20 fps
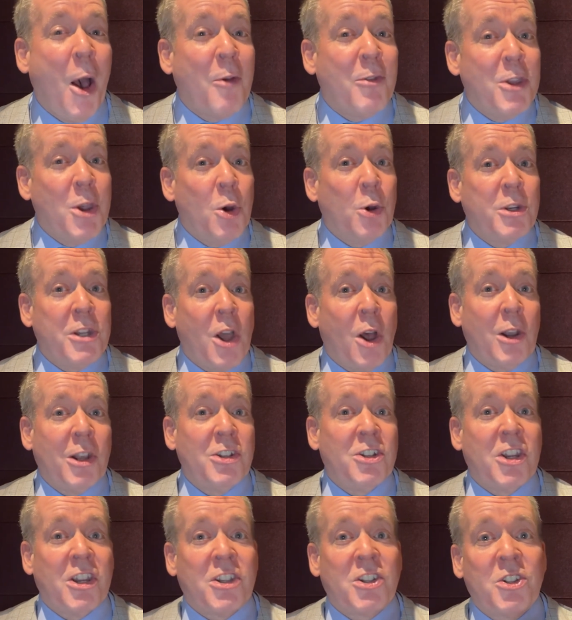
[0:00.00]
The
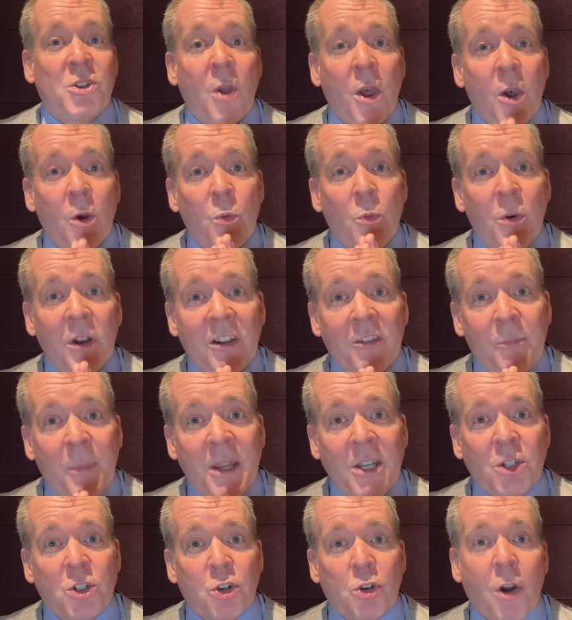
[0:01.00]
audiologist will have
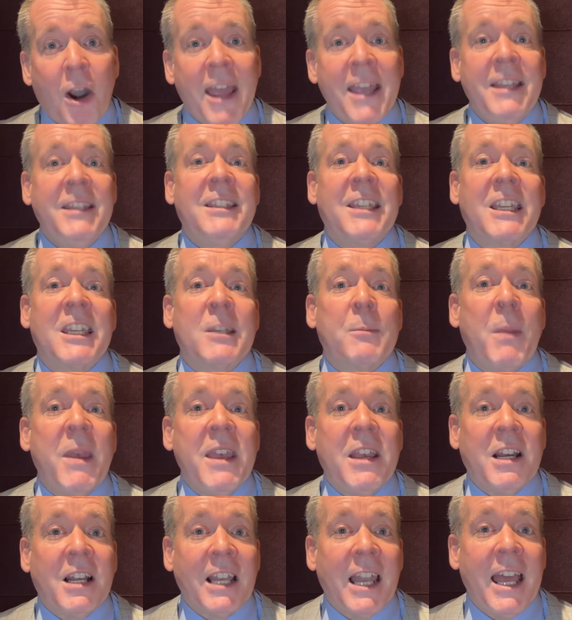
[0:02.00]
been trained to
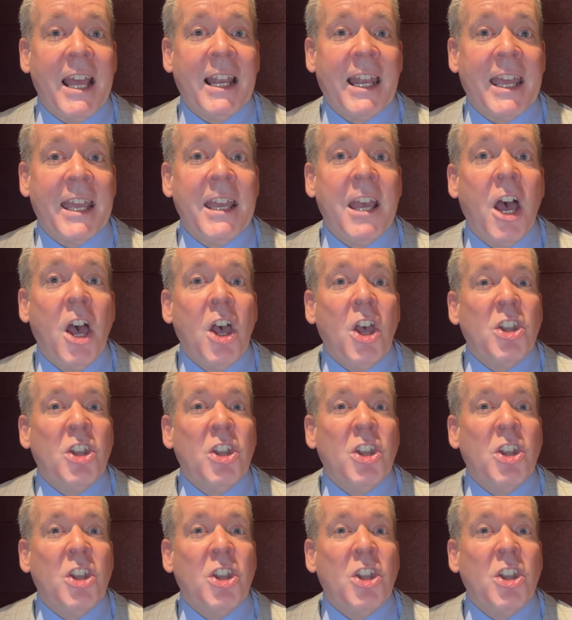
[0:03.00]
speak clearly,